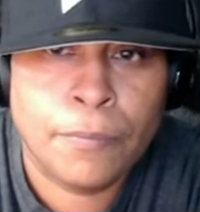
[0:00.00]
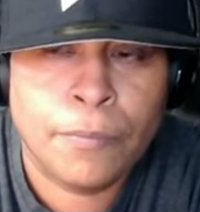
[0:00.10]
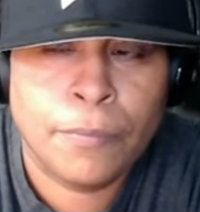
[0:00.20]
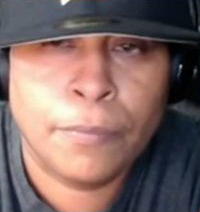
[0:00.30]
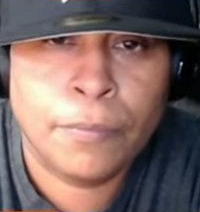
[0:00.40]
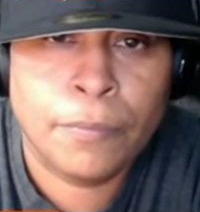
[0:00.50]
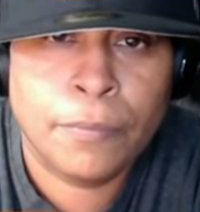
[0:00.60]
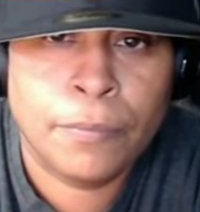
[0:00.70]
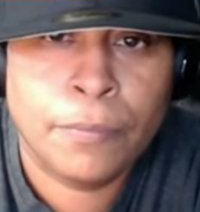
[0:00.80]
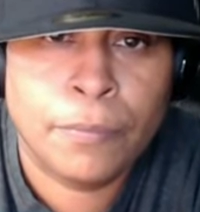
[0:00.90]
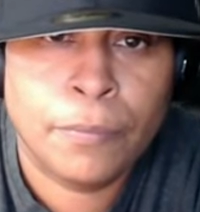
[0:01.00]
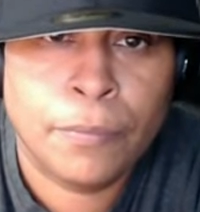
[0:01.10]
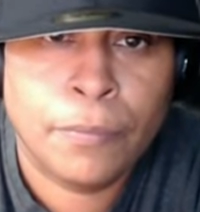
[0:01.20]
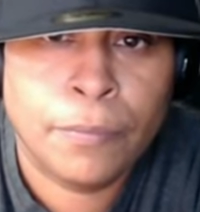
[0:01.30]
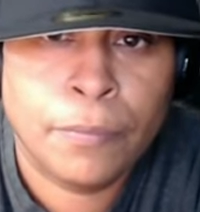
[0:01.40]

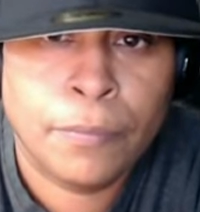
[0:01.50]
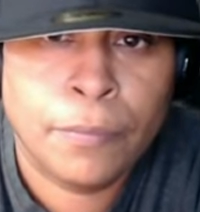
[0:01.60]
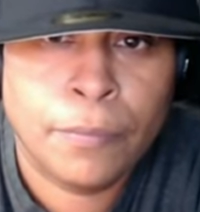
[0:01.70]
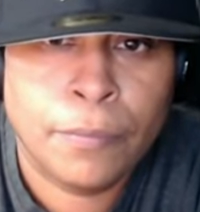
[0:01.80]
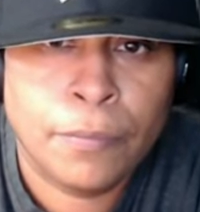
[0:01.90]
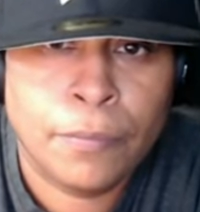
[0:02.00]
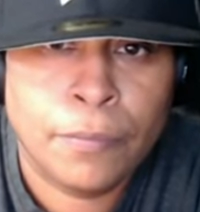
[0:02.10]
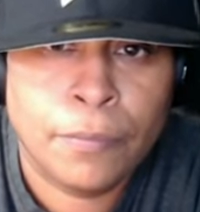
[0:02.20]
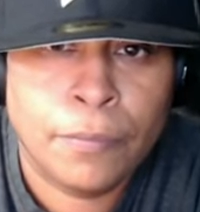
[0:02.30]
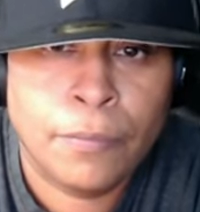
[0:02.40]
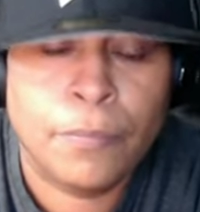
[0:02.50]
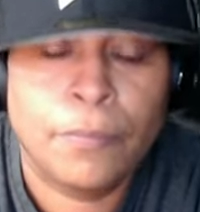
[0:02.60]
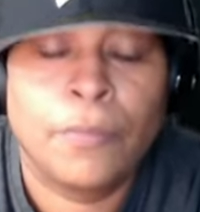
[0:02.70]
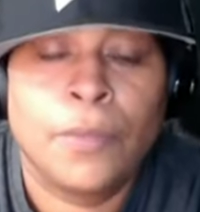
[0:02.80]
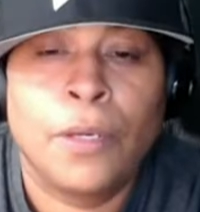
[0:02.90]

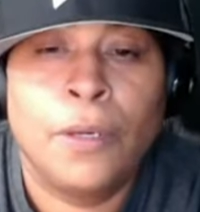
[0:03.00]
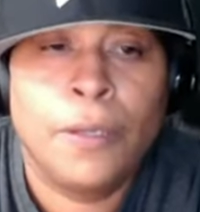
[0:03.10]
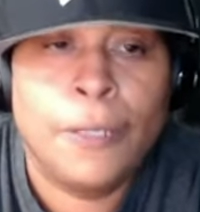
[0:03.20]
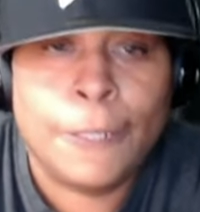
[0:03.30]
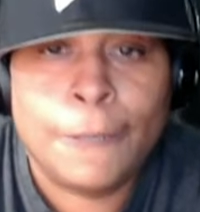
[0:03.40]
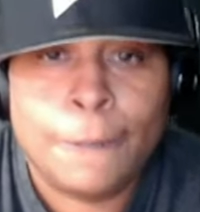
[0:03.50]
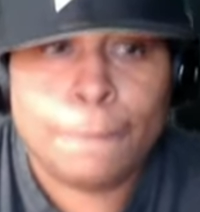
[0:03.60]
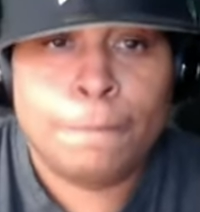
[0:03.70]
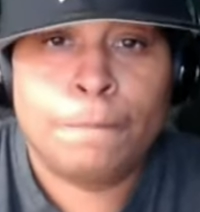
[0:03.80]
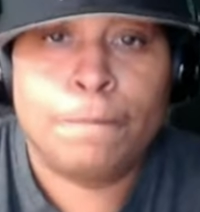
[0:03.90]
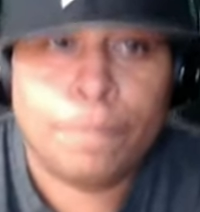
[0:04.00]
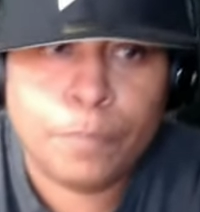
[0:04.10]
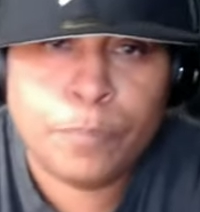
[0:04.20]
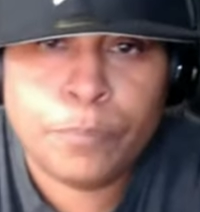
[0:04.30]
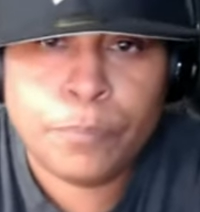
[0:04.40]

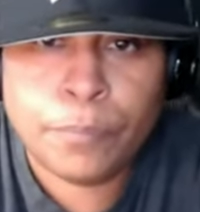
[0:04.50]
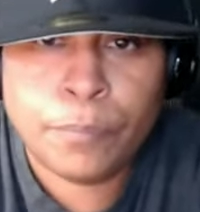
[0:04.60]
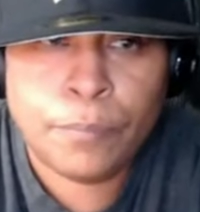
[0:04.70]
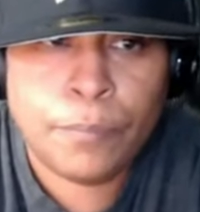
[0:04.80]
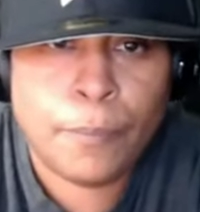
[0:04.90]
The person shown says nothing.